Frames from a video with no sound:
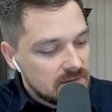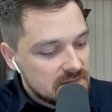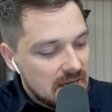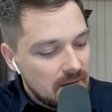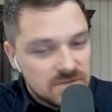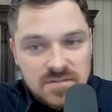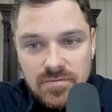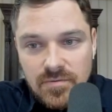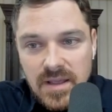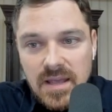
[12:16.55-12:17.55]
Times
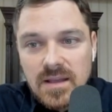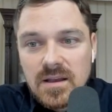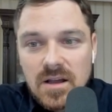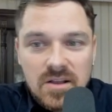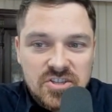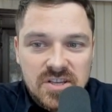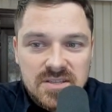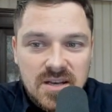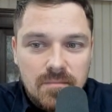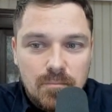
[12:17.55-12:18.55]
3, she's
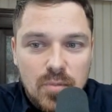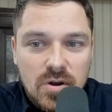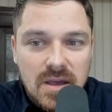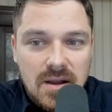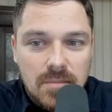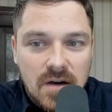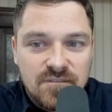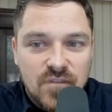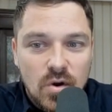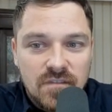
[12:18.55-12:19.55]
going to book in about
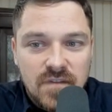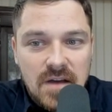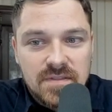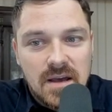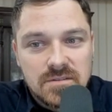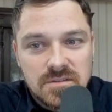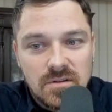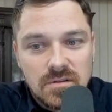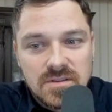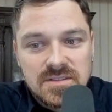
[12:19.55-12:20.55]

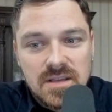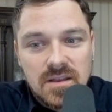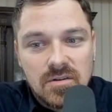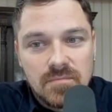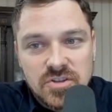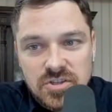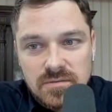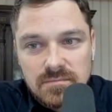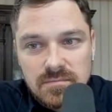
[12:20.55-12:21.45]
$45,000 in commission